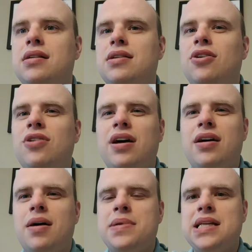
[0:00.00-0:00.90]

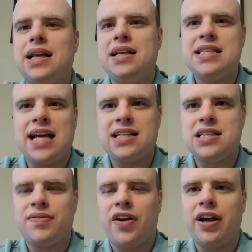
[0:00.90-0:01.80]
not a particularly
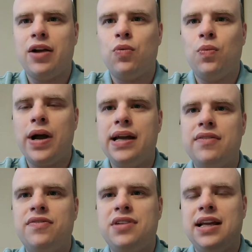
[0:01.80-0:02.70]
satisfying
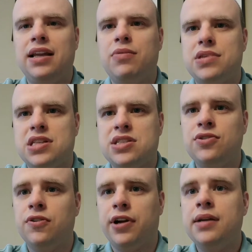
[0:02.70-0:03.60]
way of dealing with the
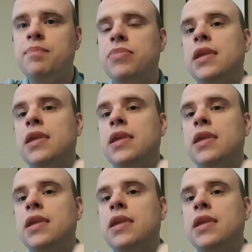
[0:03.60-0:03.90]
story.